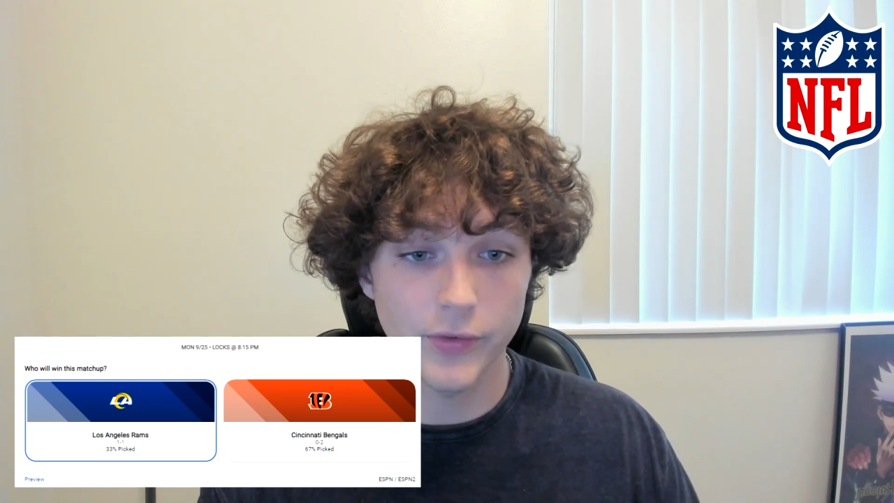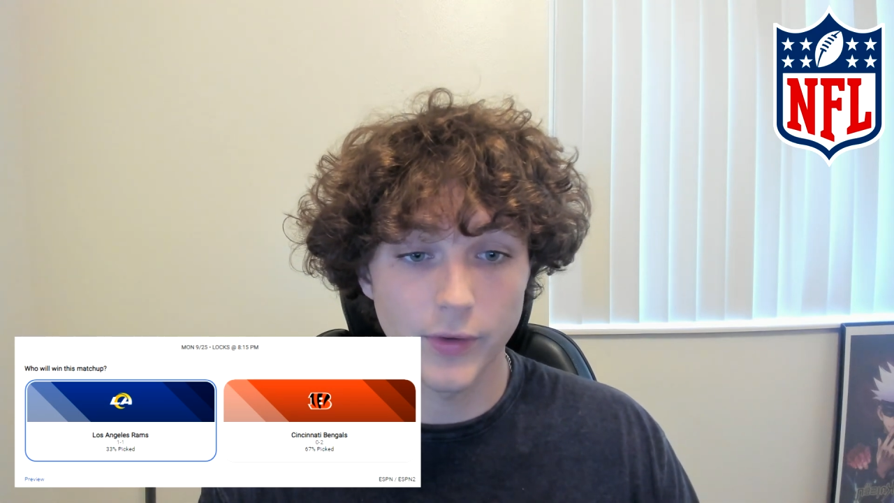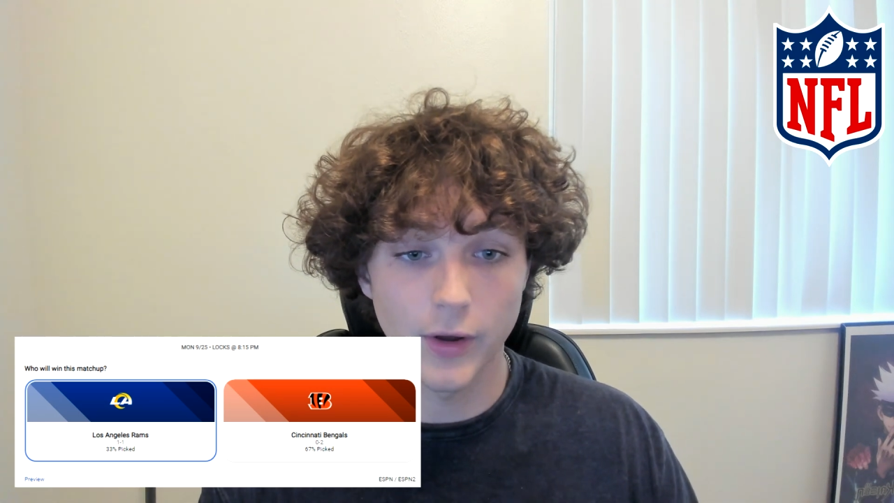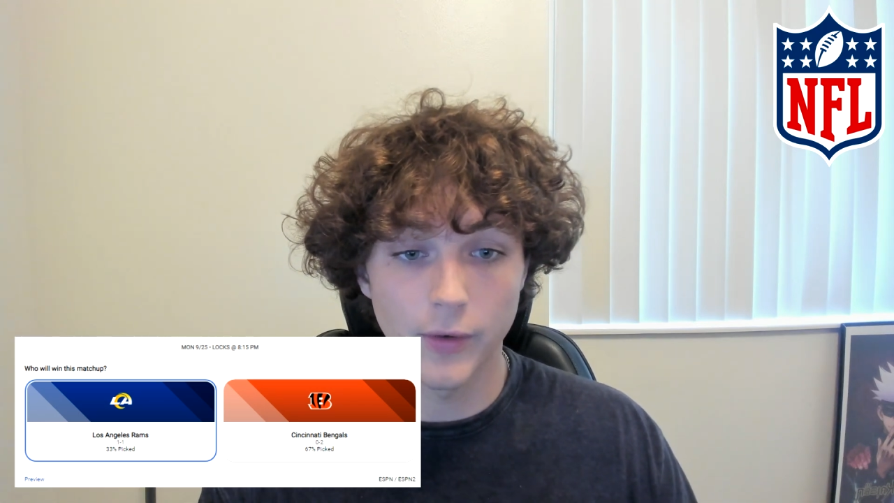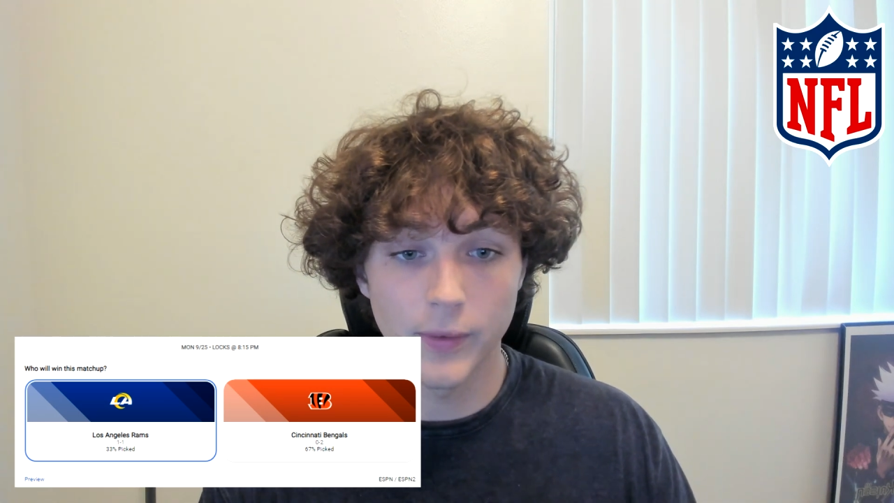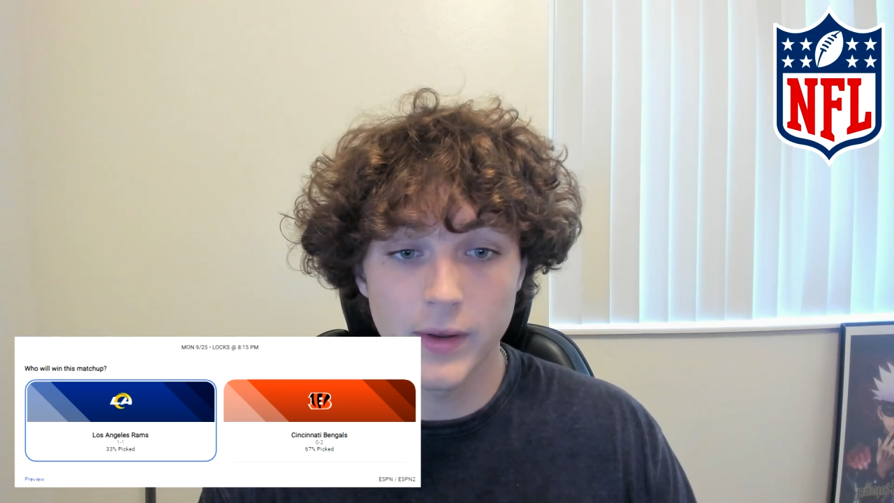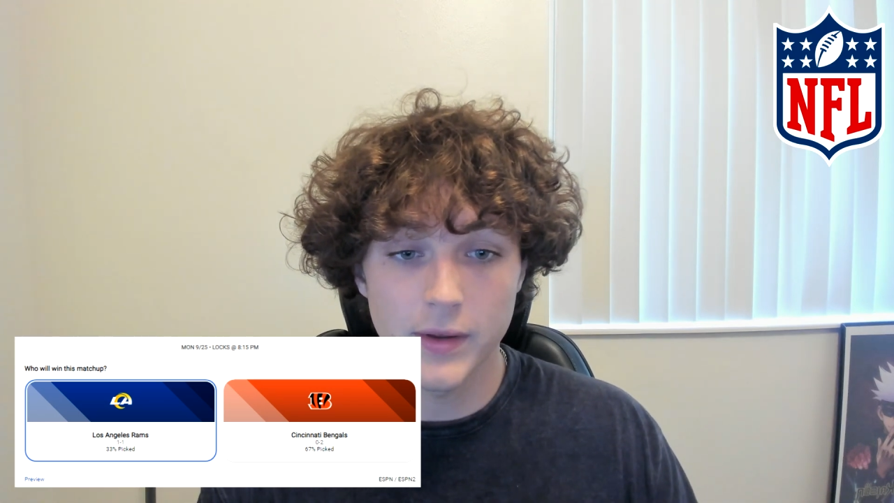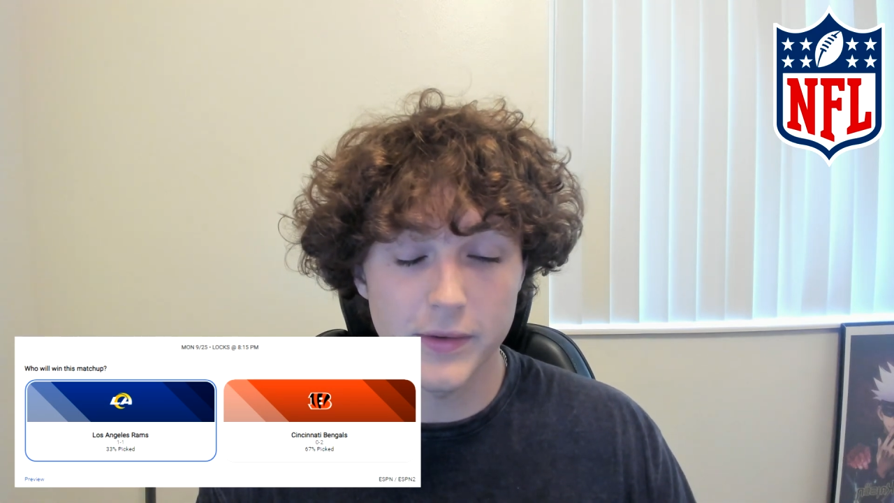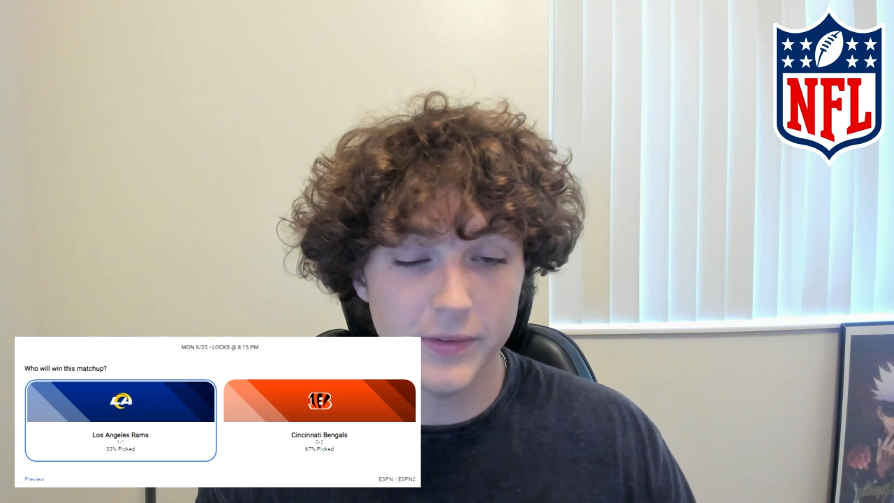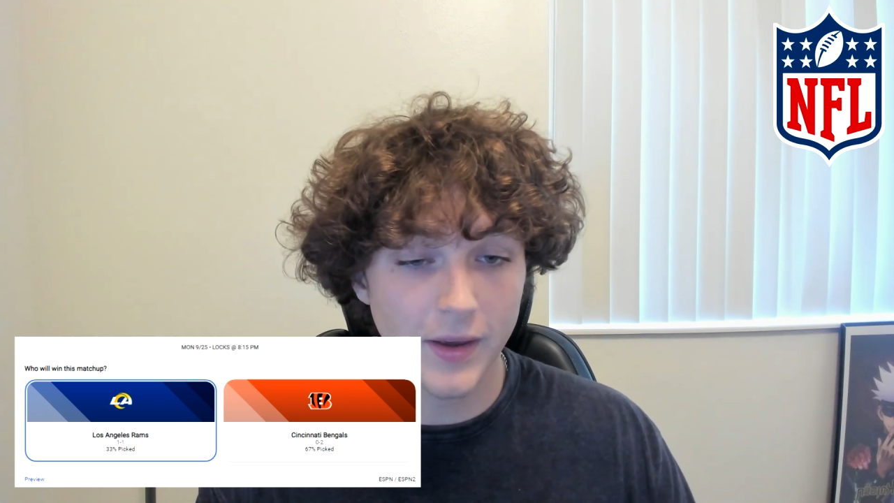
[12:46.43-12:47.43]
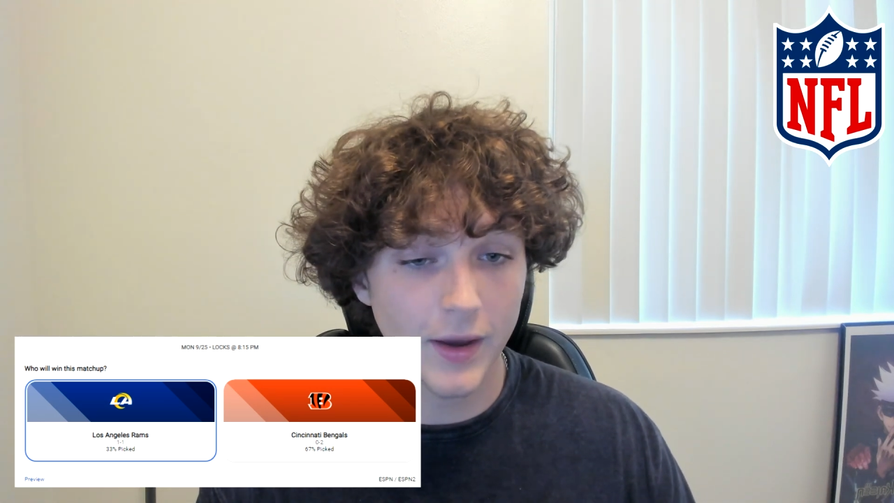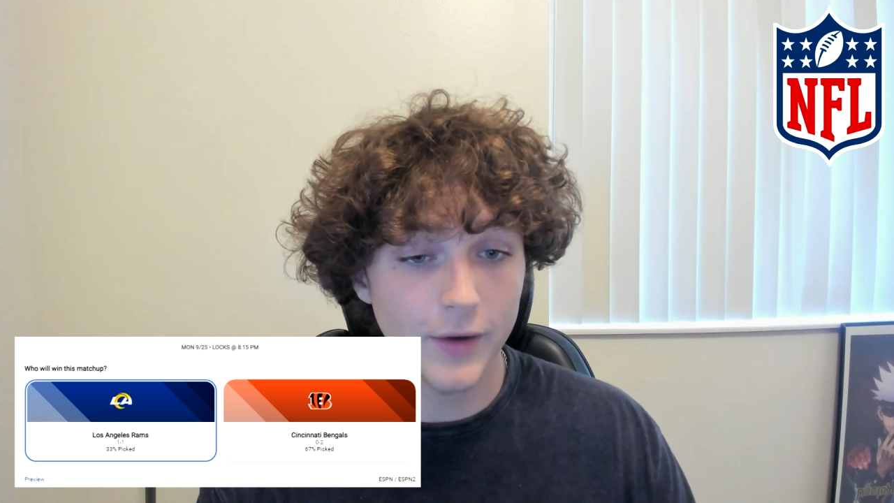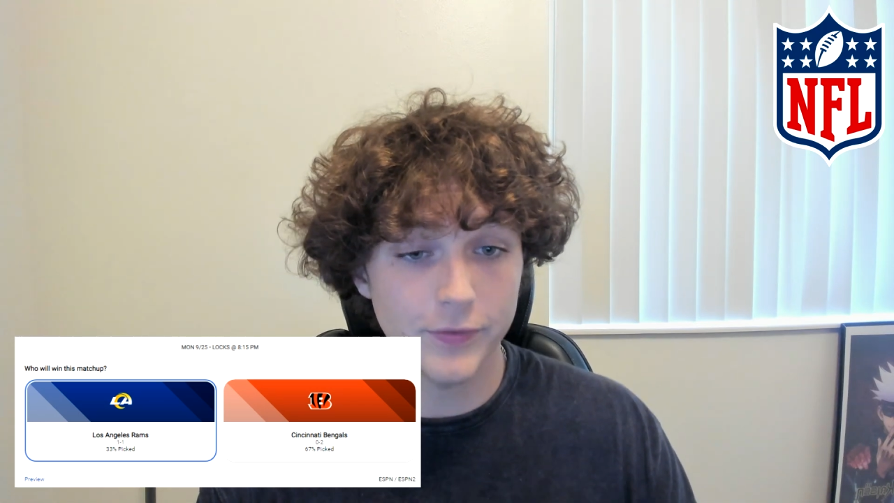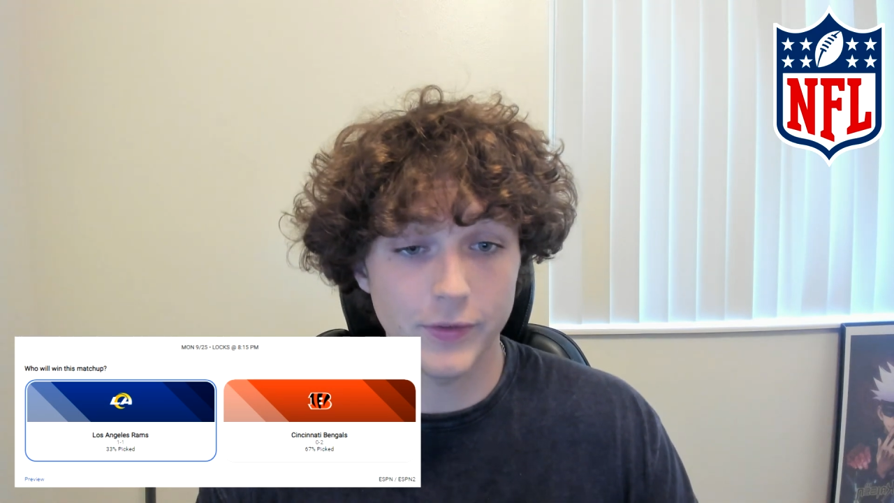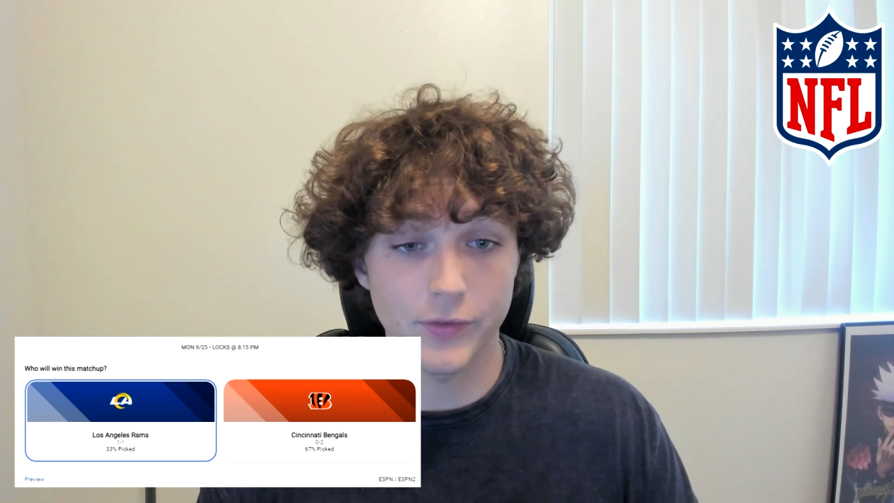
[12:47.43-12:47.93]
low. His
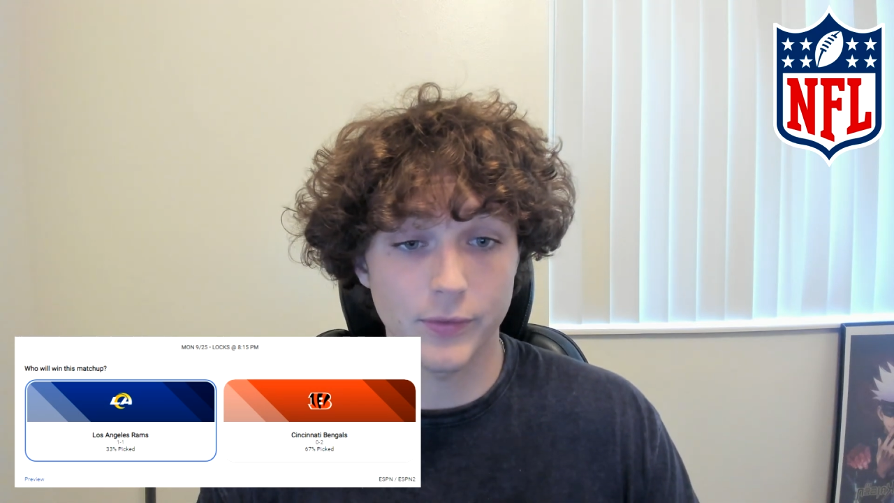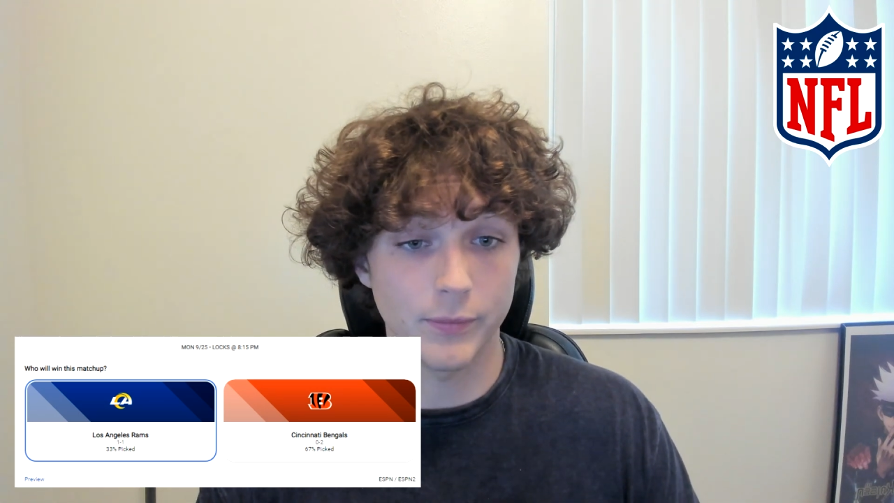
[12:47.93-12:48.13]
calf is